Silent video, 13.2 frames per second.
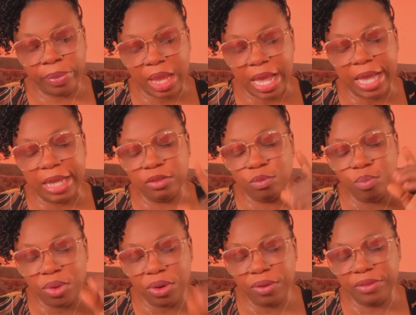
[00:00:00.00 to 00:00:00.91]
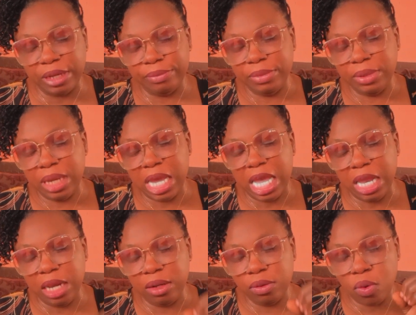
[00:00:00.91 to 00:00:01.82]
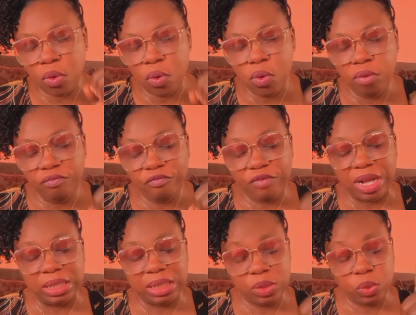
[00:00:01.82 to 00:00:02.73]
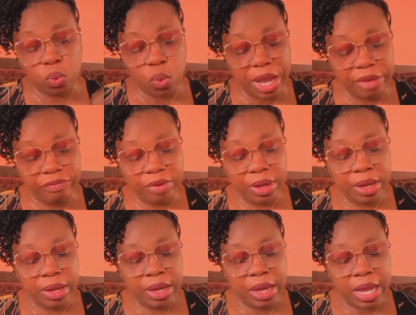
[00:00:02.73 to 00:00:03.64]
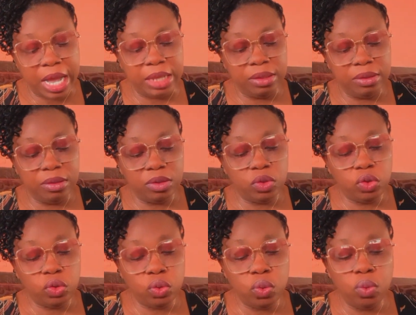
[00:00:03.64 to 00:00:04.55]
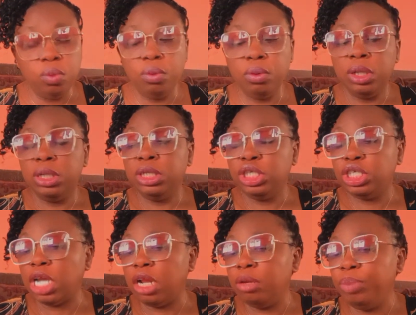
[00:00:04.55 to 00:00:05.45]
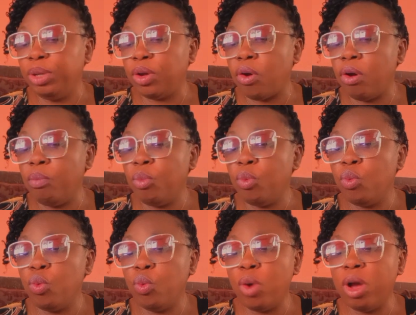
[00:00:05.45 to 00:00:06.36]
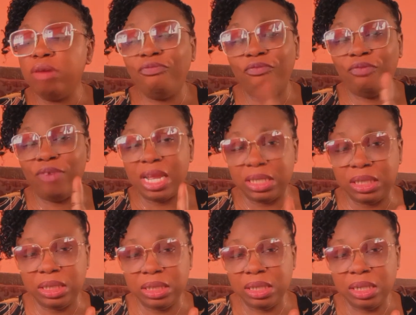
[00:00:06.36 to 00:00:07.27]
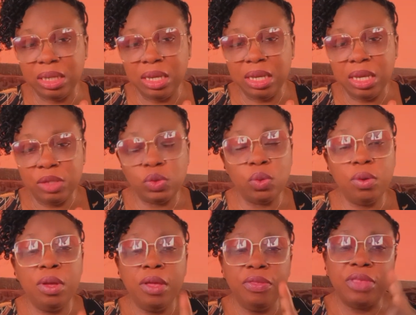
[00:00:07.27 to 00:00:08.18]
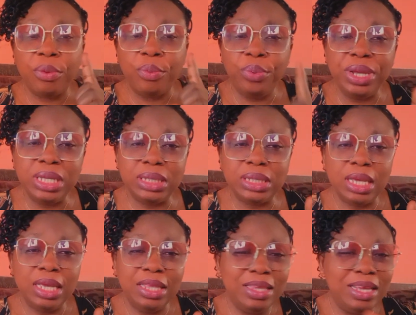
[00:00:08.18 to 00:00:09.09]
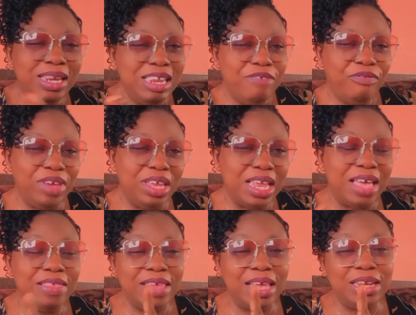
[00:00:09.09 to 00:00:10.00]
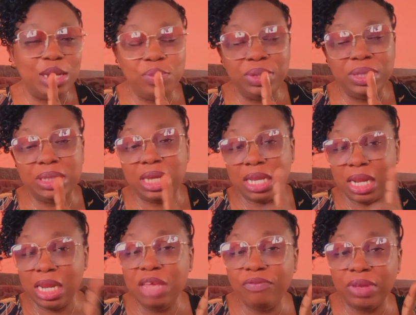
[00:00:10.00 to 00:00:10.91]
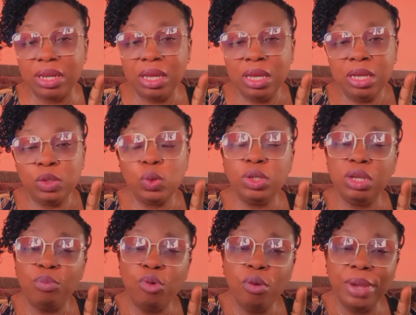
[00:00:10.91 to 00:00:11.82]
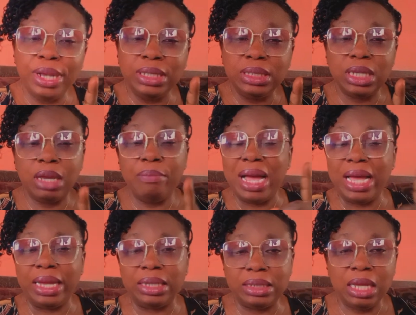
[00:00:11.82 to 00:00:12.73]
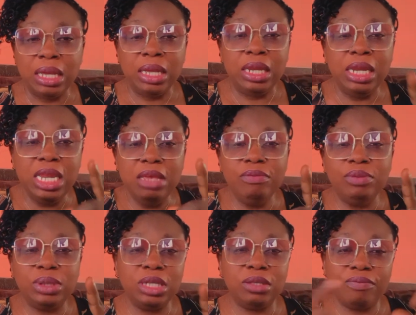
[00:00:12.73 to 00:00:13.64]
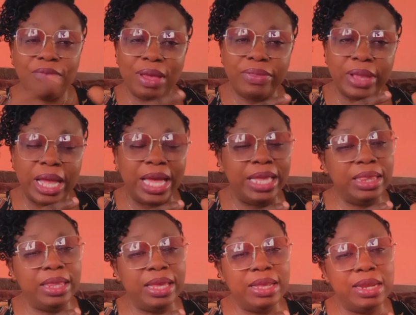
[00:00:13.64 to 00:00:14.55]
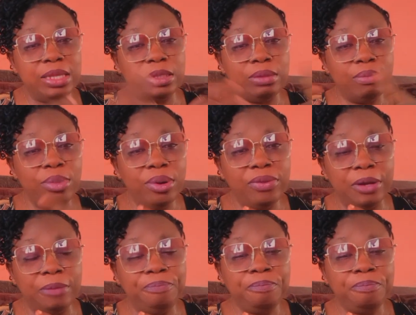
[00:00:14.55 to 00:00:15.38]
and mother and hold fast his wife, and the two shall become one flesh. So there is the living and then there is the cleaving. So the moment a man leaves his father and then his mother